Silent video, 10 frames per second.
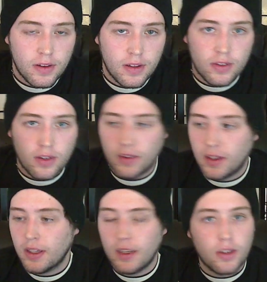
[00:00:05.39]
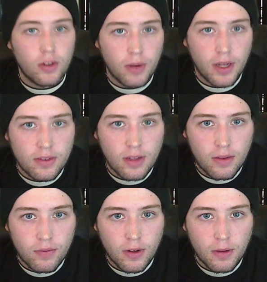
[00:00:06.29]
These are the new
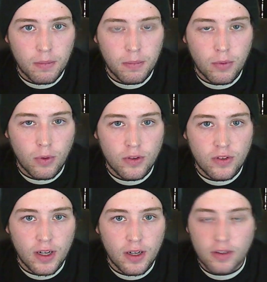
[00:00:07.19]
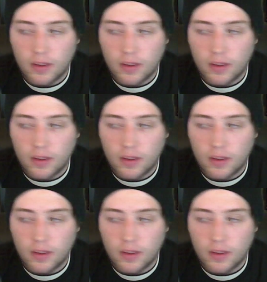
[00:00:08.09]
headset from Corsair,